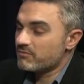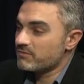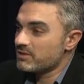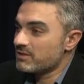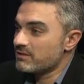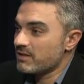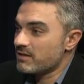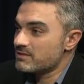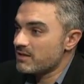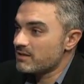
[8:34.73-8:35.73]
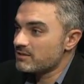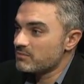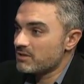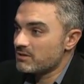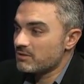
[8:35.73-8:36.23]
fear and the anxiety
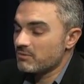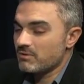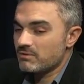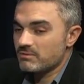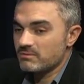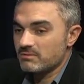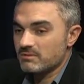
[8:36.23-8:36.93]
we are going through.